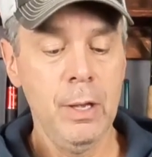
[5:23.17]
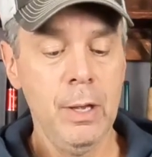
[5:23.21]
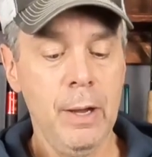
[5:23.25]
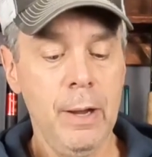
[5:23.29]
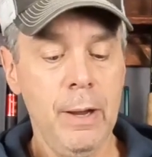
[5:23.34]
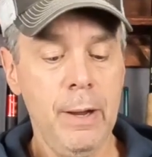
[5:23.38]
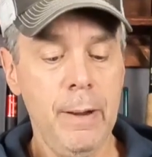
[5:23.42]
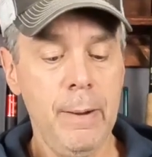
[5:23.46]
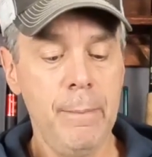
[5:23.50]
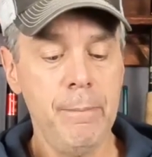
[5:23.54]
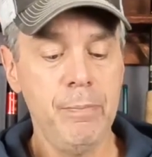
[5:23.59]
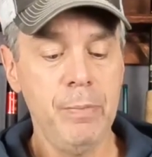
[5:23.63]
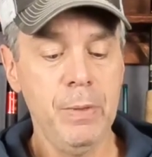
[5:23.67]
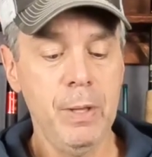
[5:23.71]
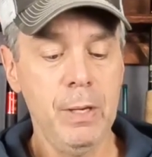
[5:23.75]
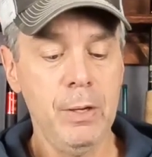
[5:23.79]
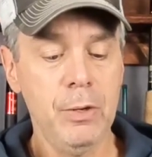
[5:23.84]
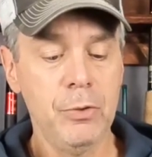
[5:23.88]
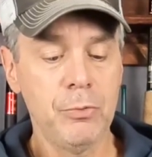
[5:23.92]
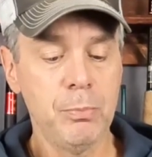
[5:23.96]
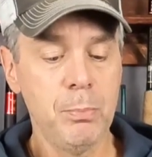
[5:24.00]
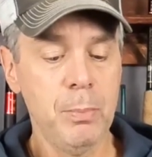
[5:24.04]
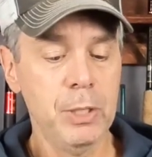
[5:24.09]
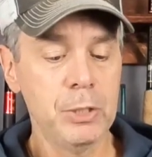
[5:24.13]
um, and
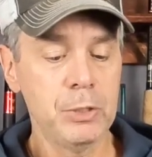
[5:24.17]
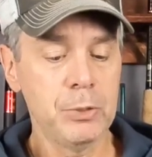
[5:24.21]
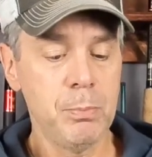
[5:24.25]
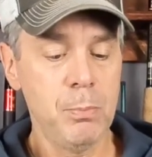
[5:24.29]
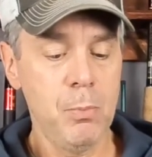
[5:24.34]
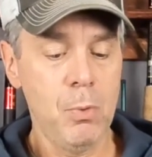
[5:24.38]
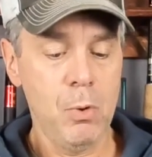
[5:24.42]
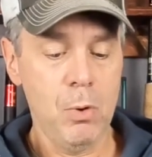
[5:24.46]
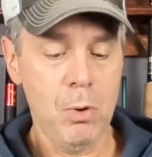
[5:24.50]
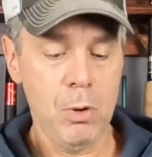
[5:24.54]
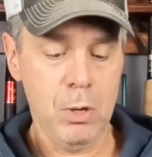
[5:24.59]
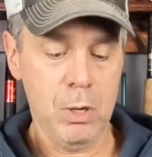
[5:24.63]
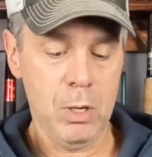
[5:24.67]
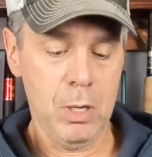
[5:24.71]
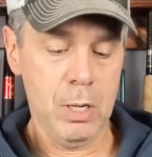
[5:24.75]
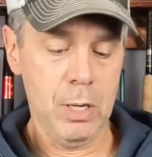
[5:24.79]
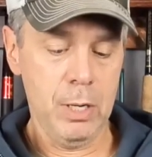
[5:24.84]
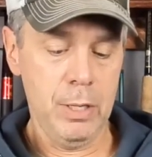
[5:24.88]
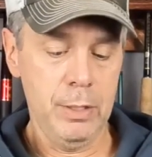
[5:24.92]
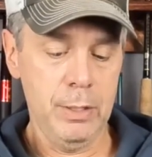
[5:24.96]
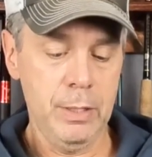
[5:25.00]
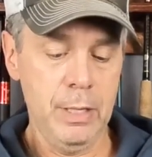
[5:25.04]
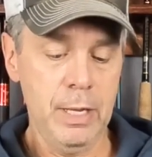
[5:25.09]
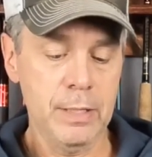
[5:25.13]
it's much more
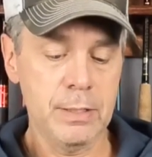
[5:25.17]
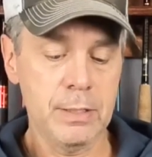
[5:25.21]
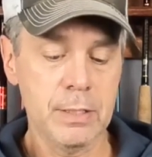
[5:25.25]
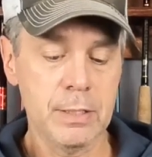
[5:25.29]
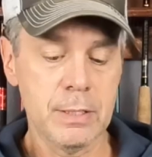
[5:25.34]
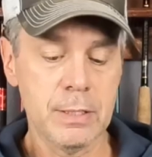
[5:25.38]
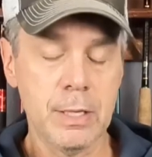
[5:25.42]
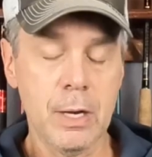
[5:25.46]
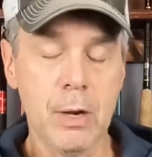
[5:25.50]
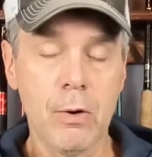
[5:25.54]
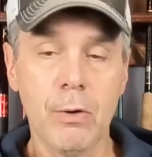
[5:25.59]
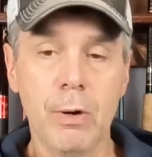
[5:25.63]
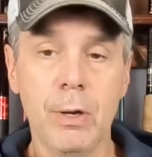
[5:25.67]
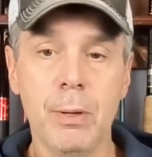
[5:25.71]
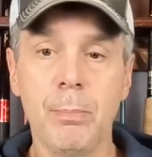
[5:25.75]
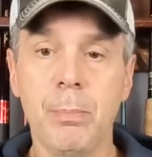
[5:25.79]
uh, necessary.